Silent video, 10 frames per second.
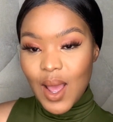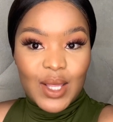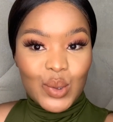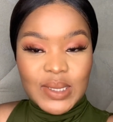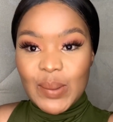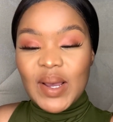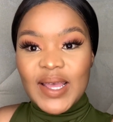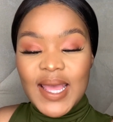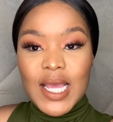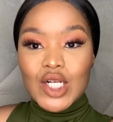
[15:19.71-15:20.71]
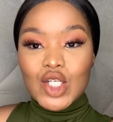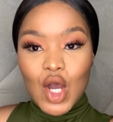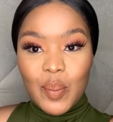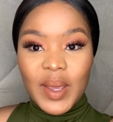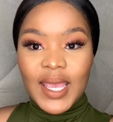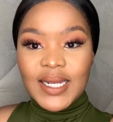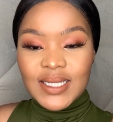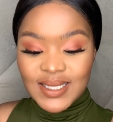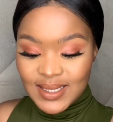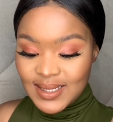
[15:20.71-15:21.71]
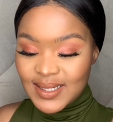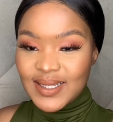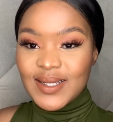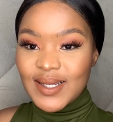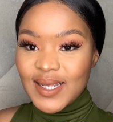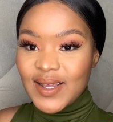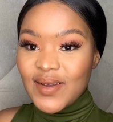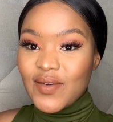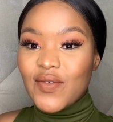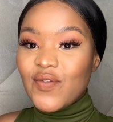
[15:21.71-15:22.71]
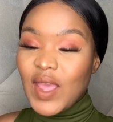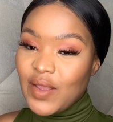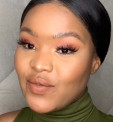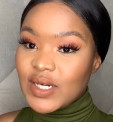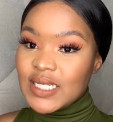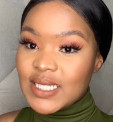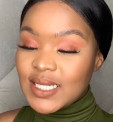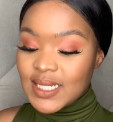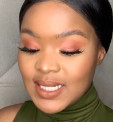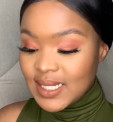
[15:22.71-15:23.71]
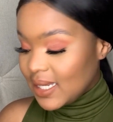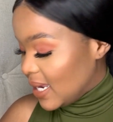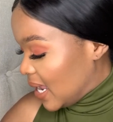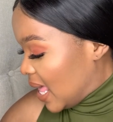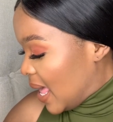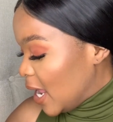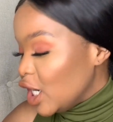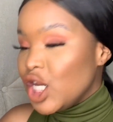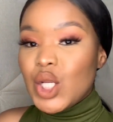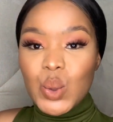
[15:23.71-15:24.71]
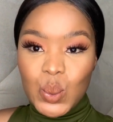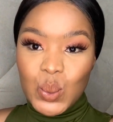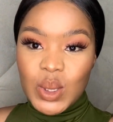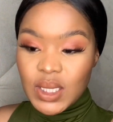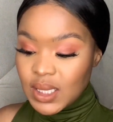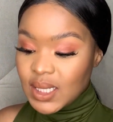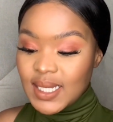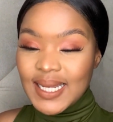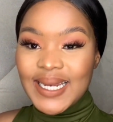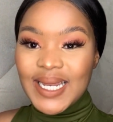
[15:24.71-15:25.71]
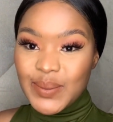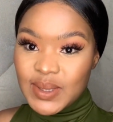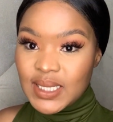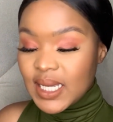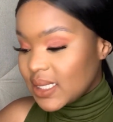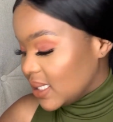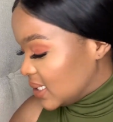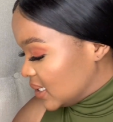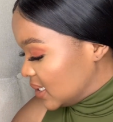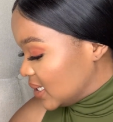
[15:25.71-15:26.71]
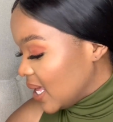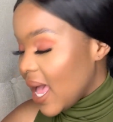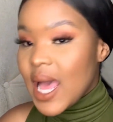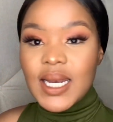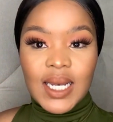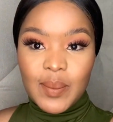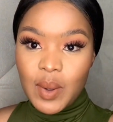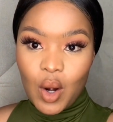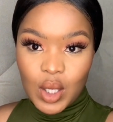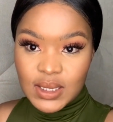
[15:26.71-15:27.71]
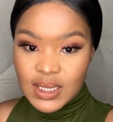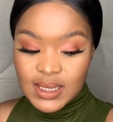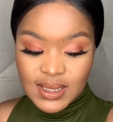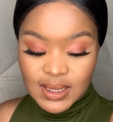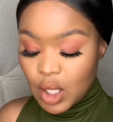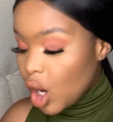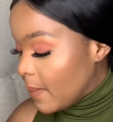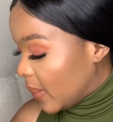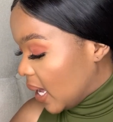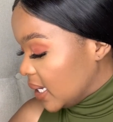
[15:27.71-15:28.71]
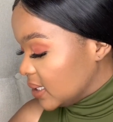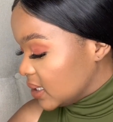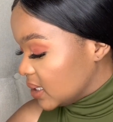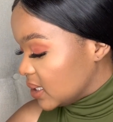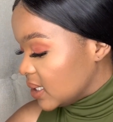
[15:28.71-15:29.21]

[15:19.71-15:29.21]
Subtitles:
Okay, those are my top 8 favorite nude lipsticks and lip glosses combined.